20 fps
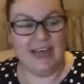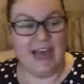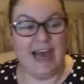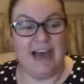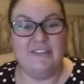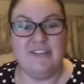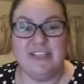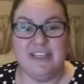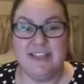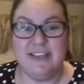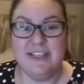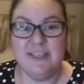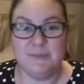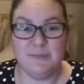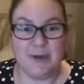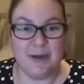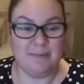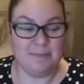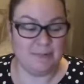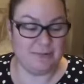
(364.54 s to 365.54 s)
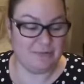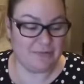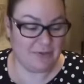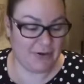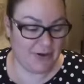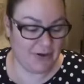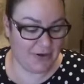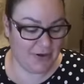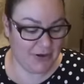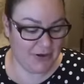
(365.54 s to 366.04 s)
I've seen this brand
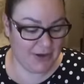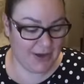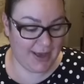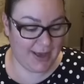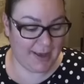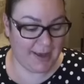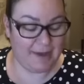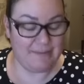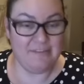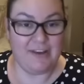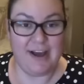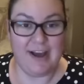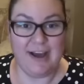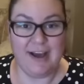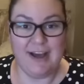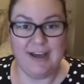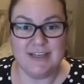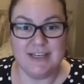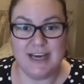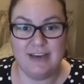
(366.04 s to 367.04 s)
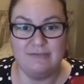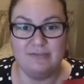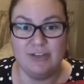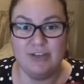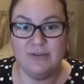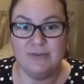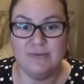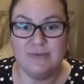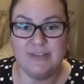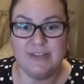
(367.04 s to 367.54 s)
before. I've
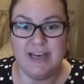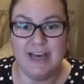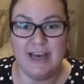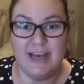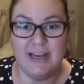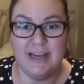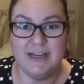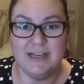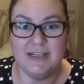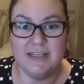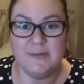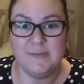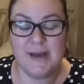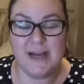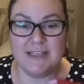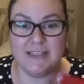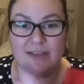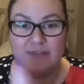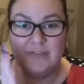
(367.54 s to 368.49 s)
used the hand mask,